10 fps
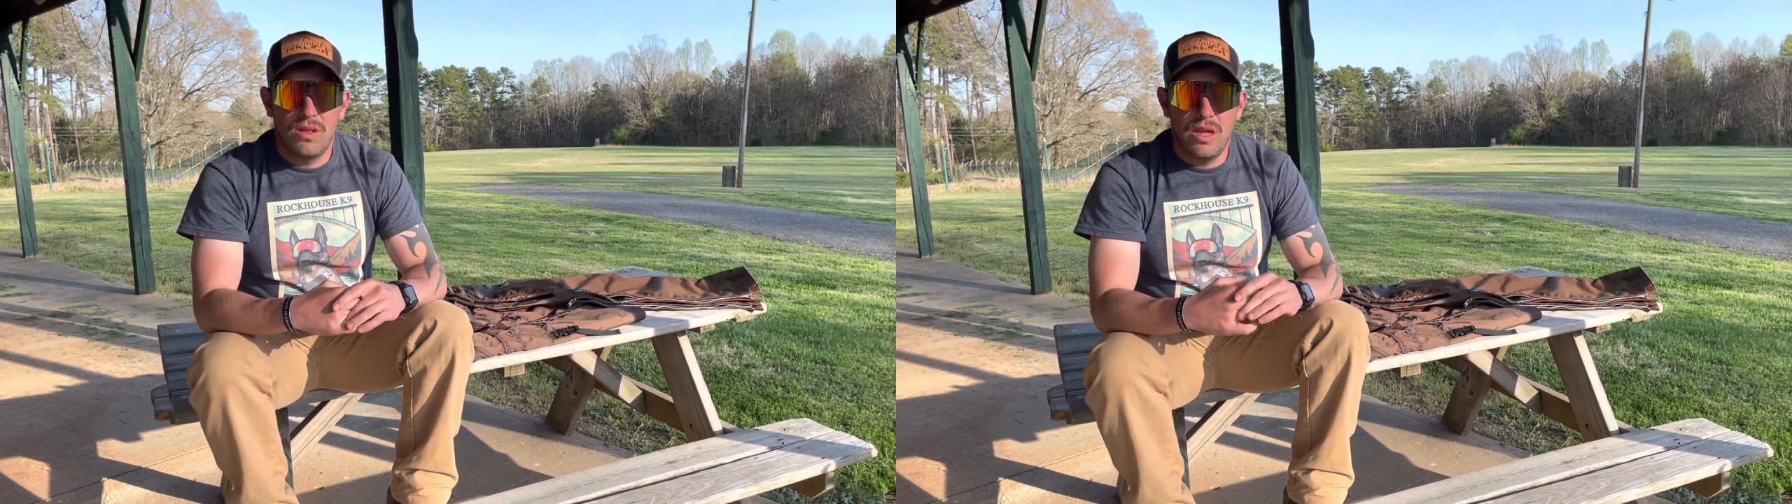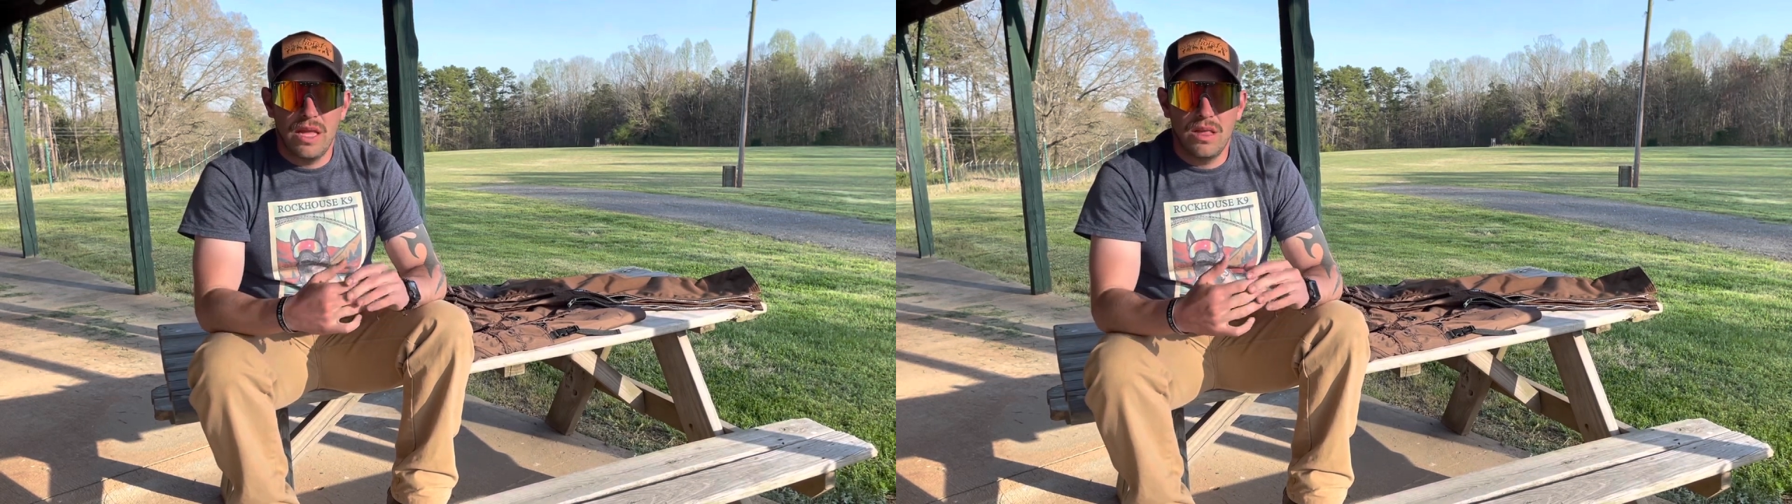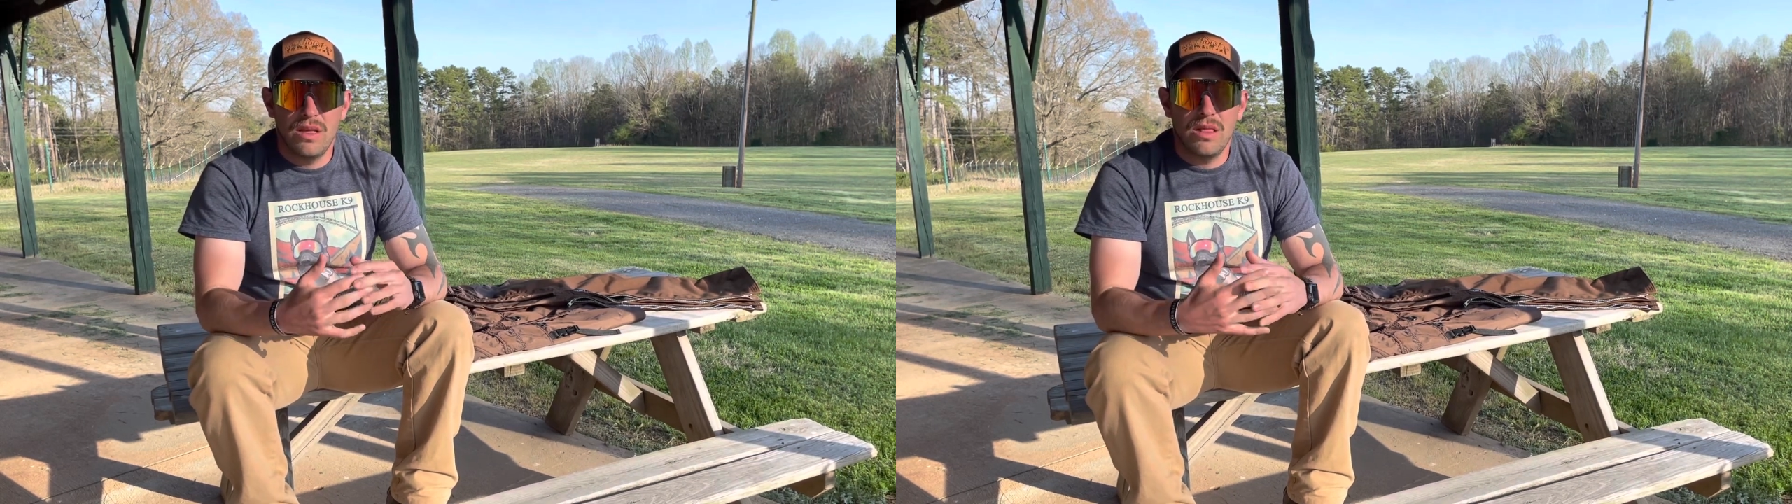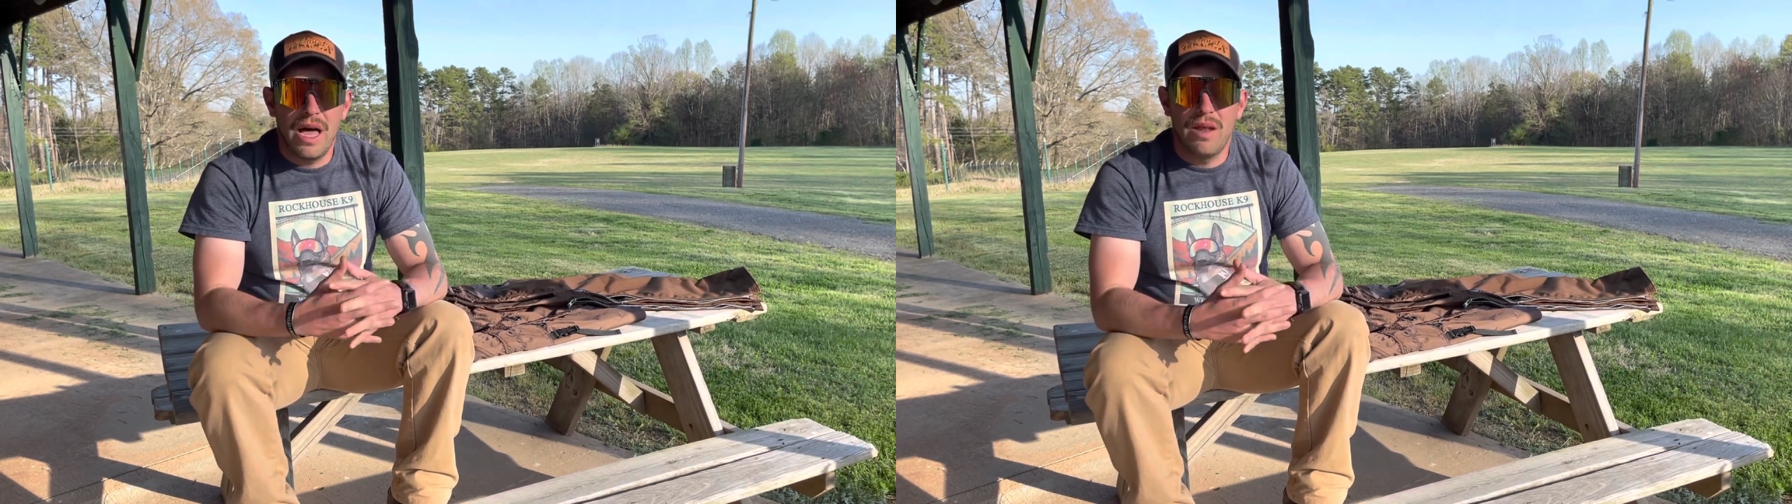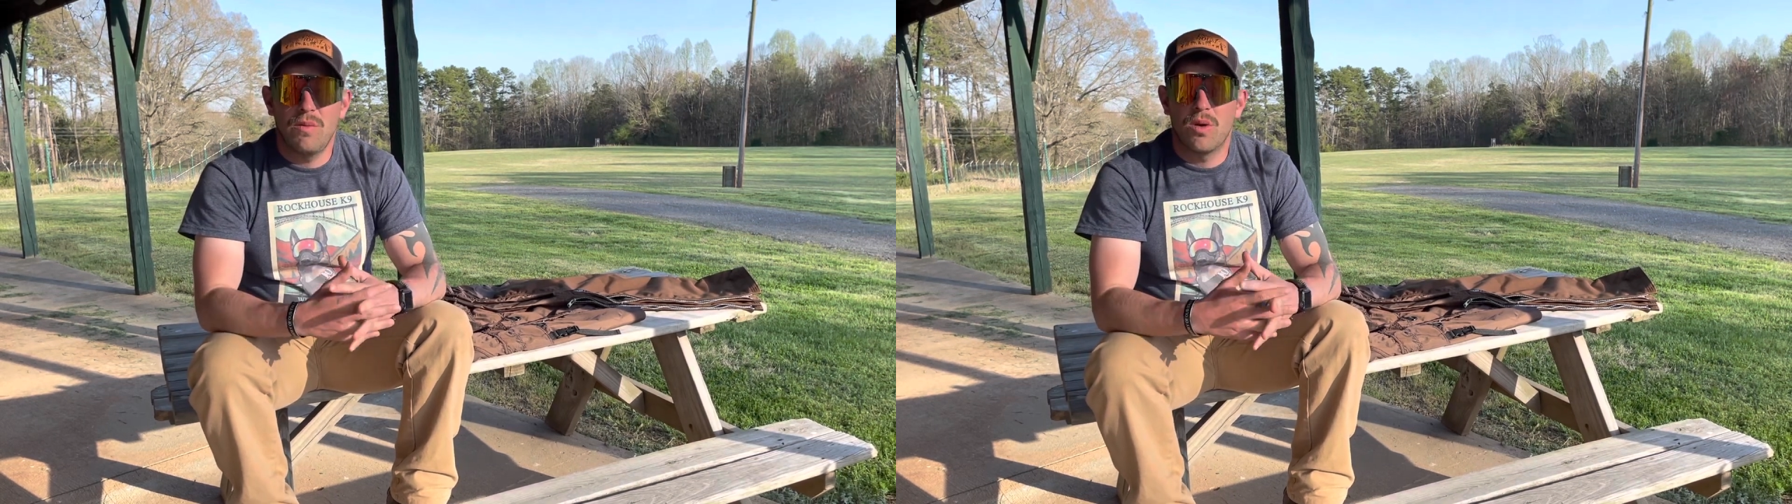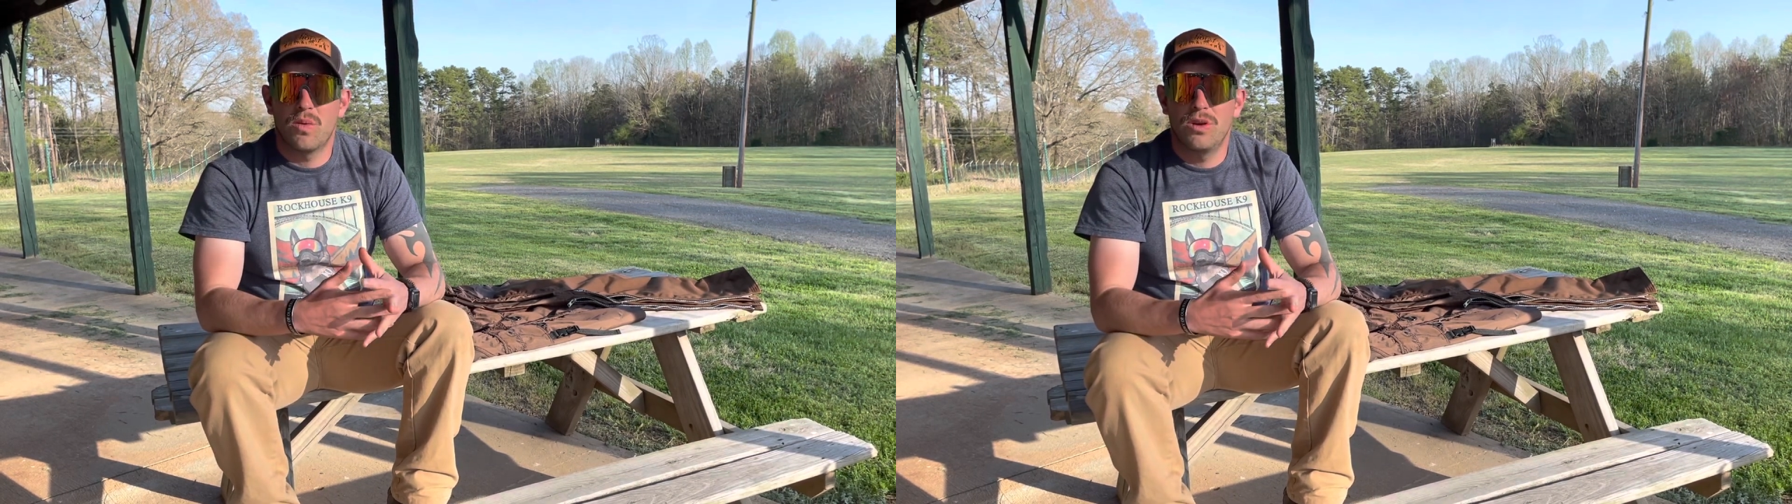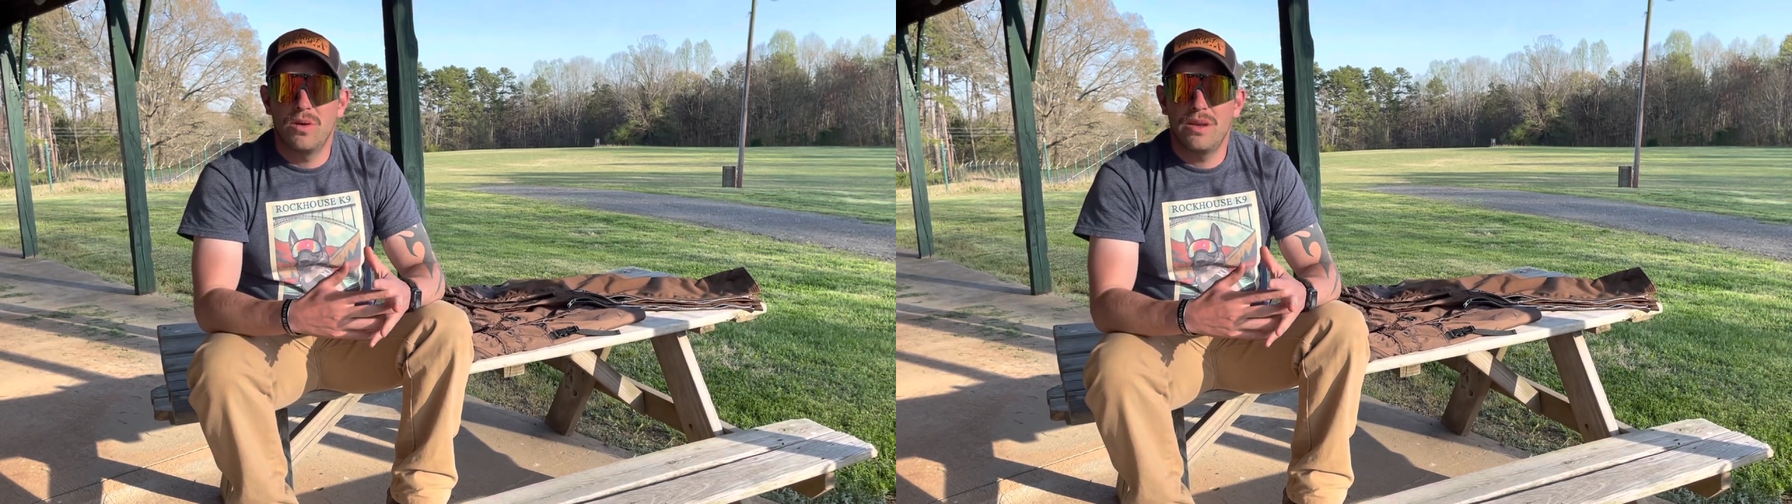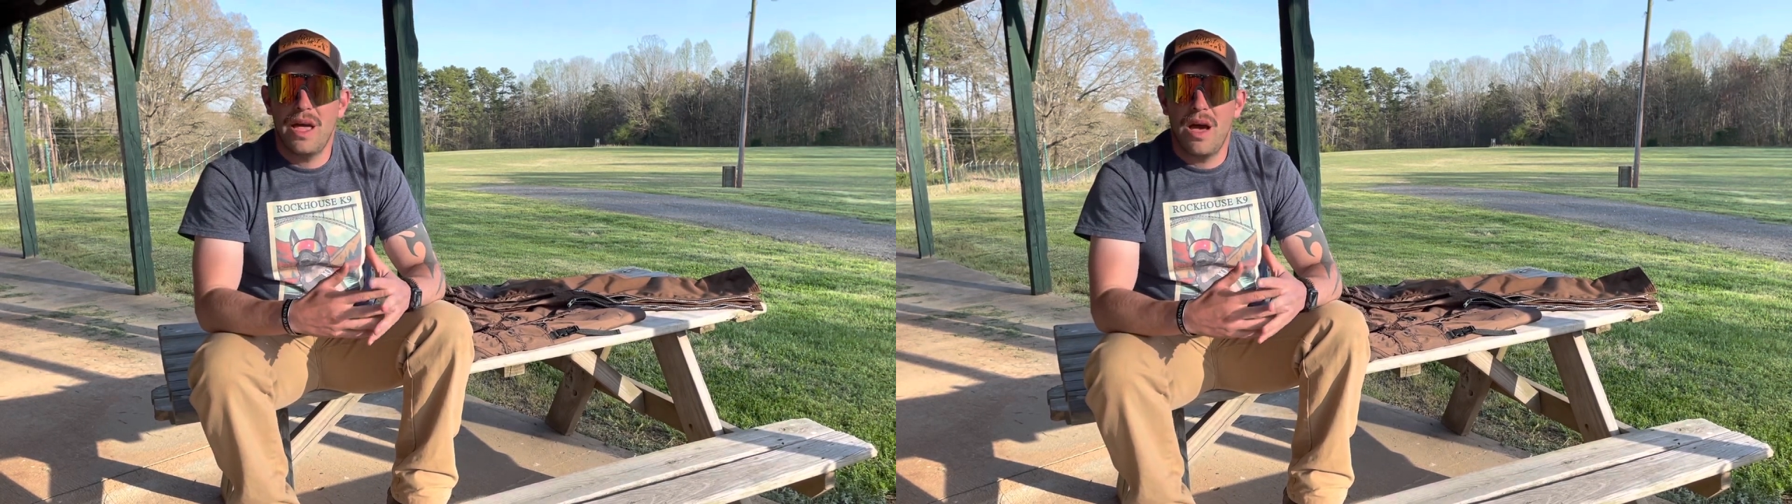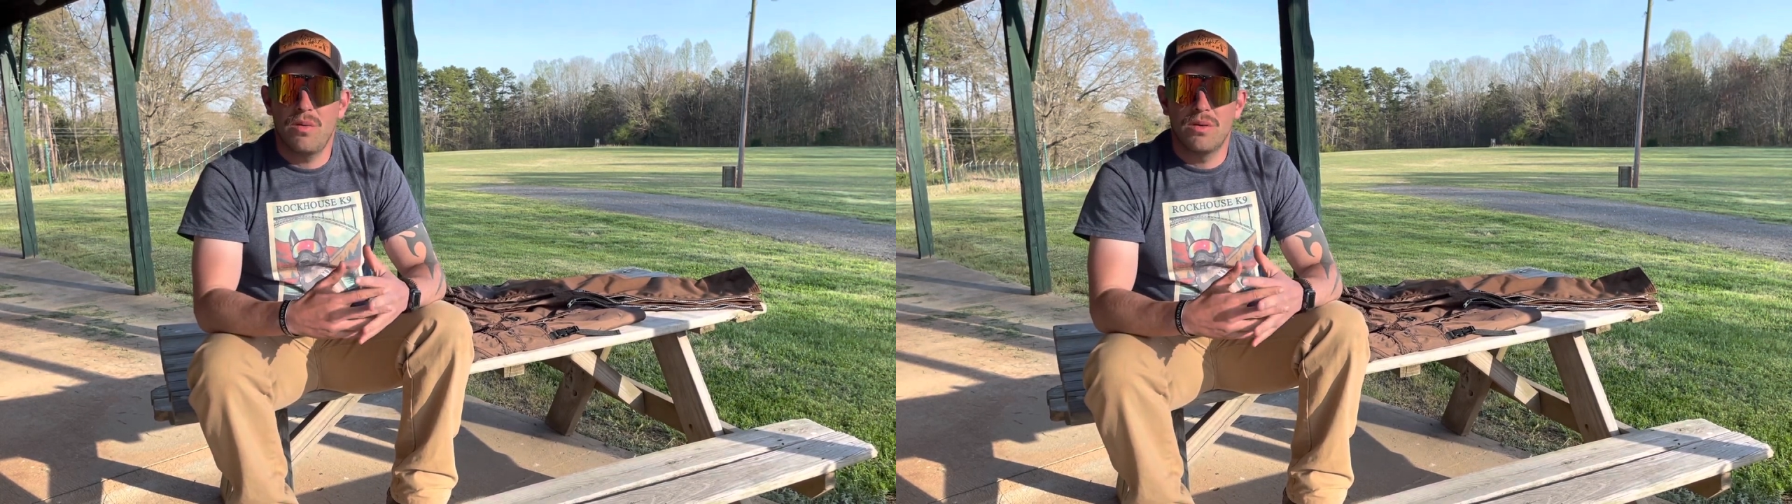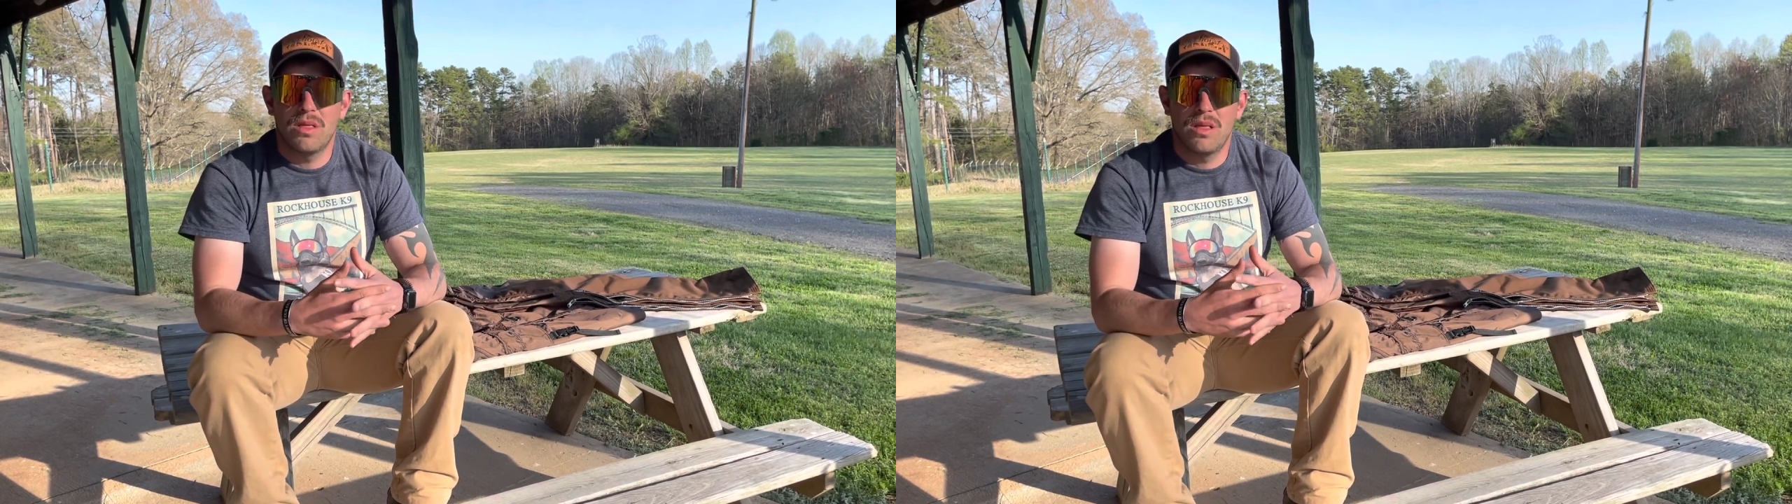in the line of work we're doing now
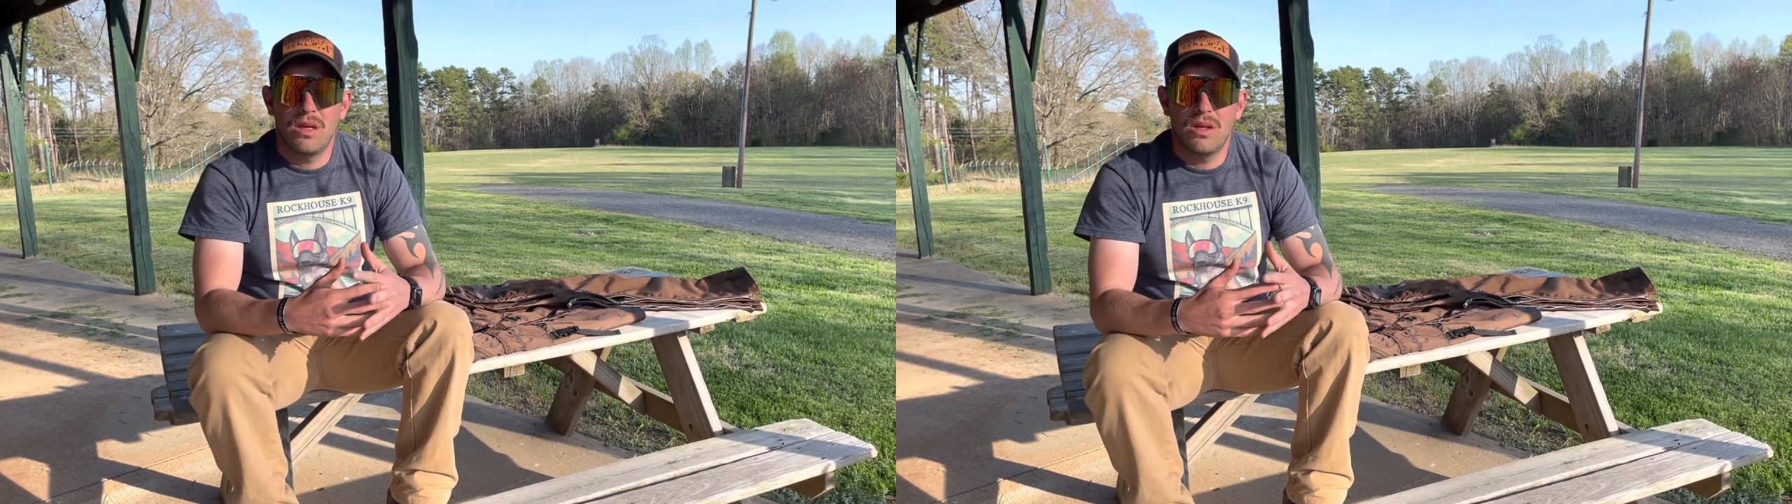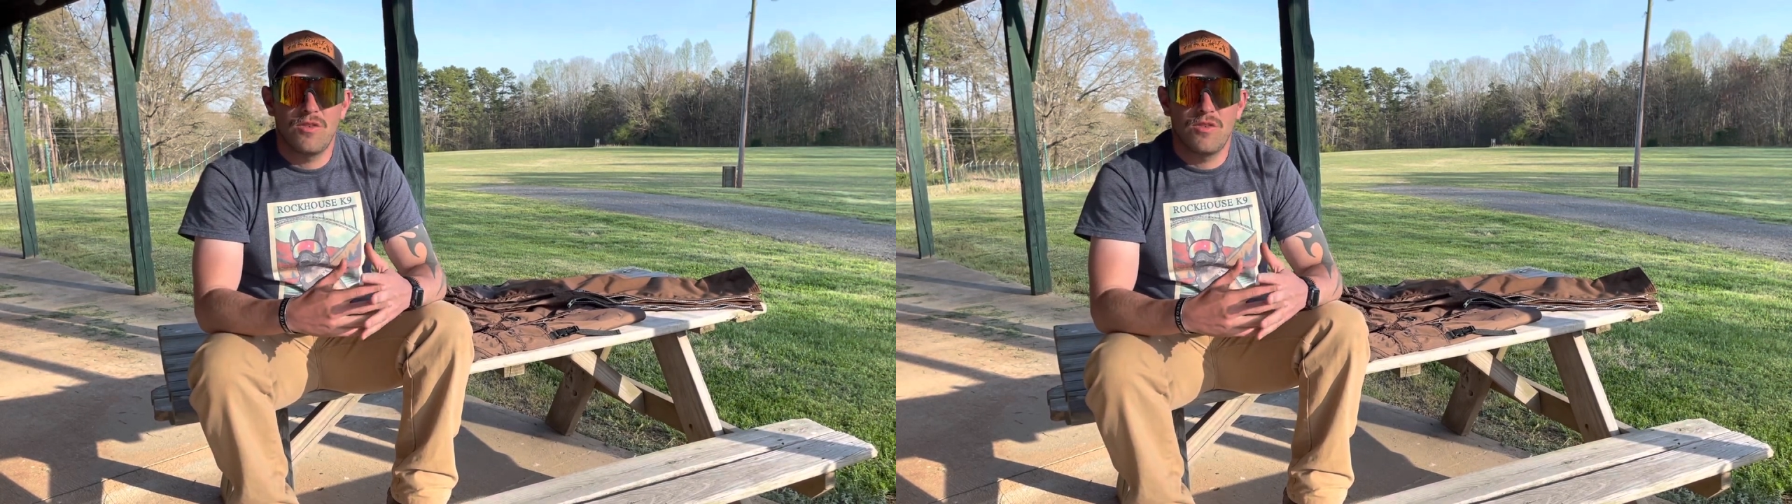with uh,